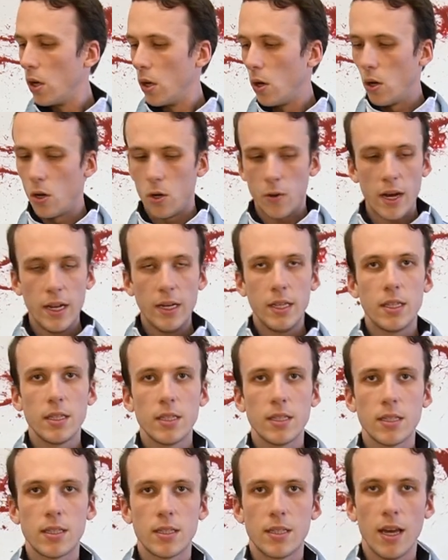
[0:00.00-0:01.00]
Alrighty,
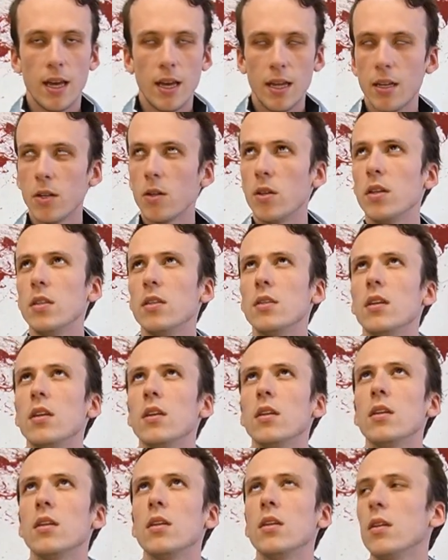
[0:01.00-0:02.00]
this is that, and
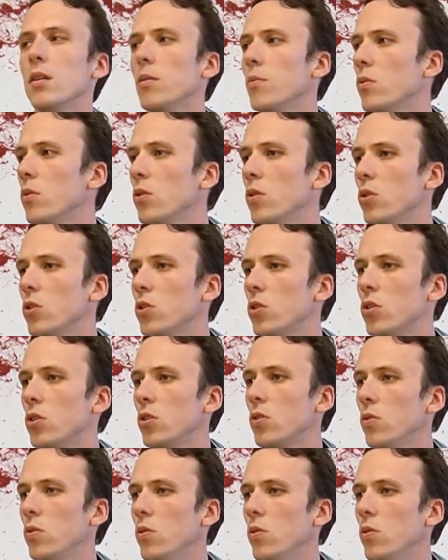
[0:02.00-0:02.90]
then I'm gonna show